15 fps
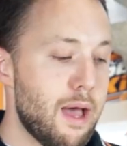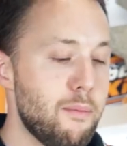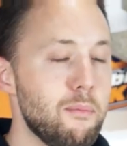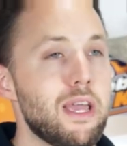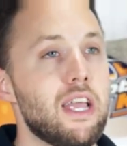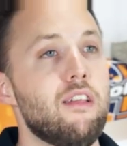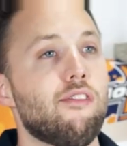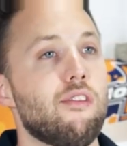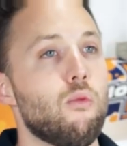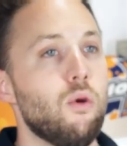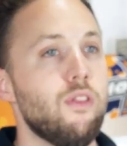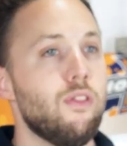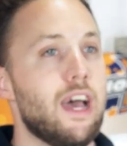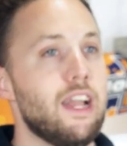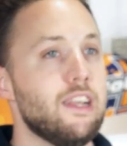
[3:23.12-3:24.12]
that means that
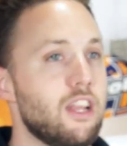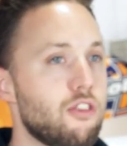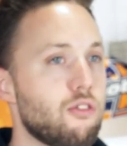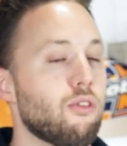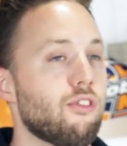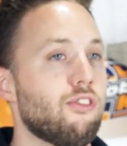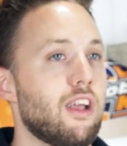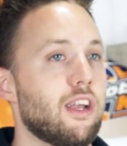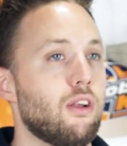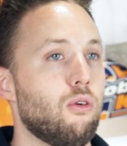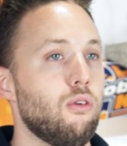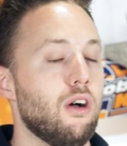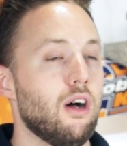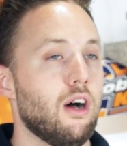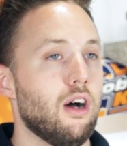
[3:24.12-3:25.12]
with that digital
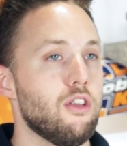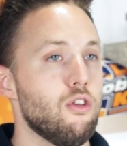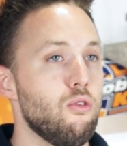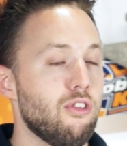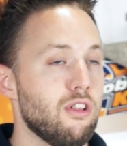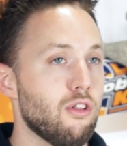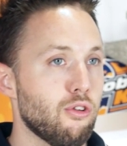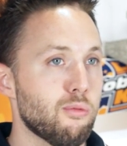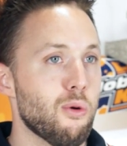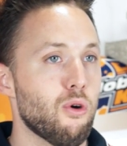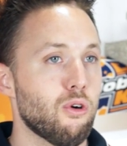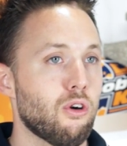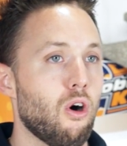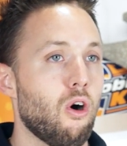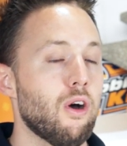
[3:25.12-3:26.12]
signal using those
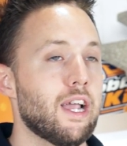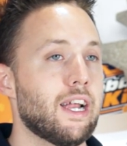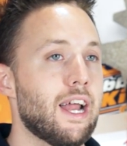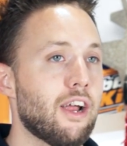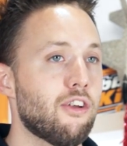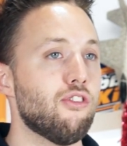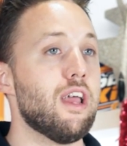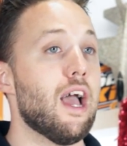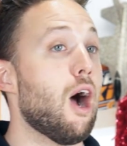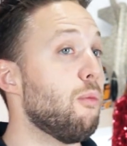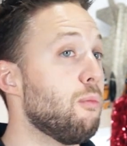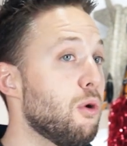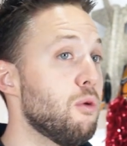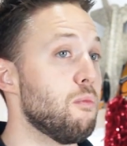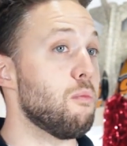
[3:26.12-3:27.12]
protocol, it can actually
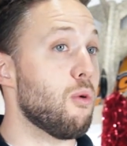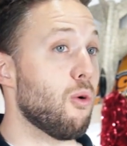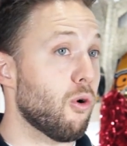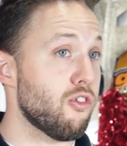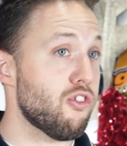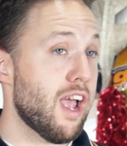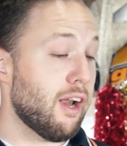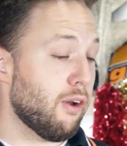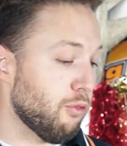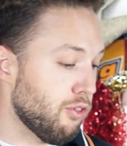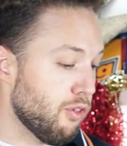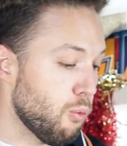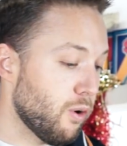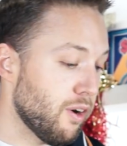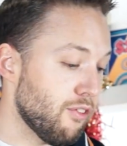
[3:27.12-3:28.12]
output more channels
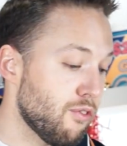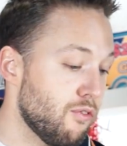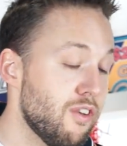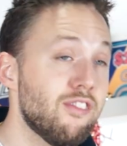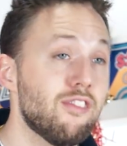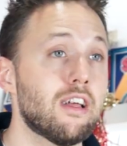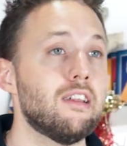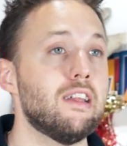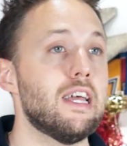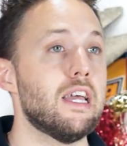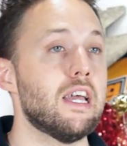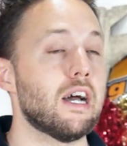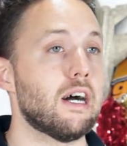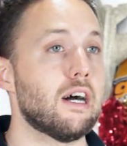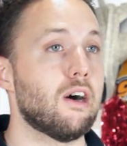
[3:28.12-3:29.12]
than what is
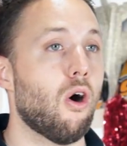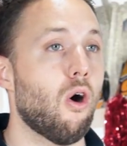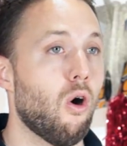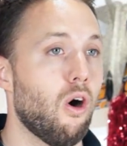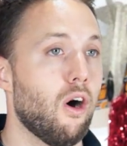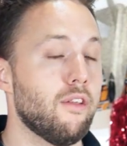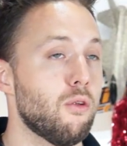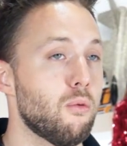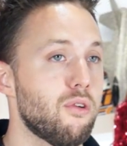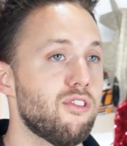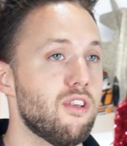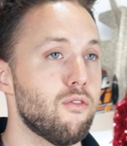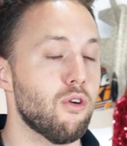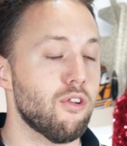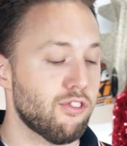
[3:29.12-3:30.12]
physically on the
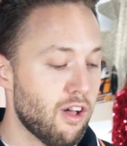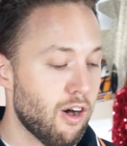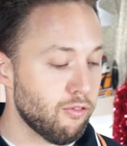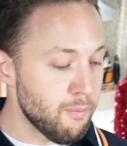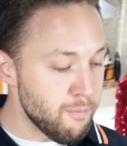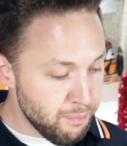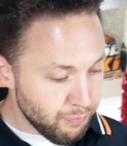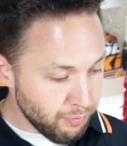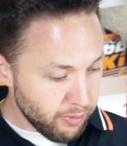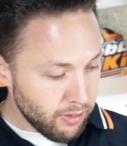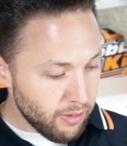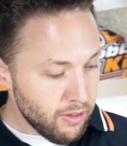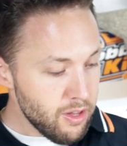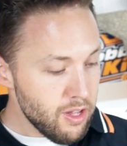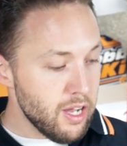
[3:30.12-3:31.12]
receiver itself.
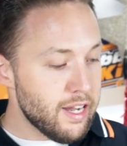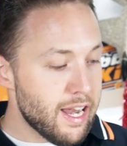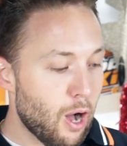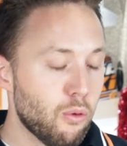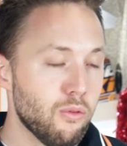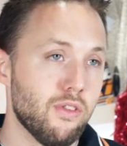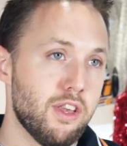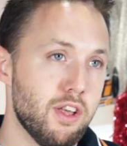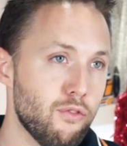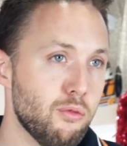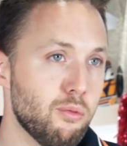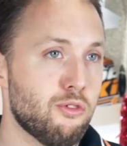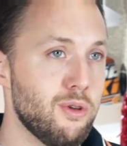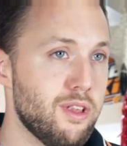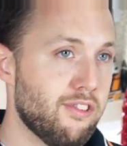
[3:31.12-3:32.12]
Now, the
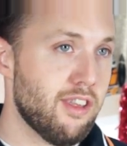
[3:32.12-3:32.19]
difference between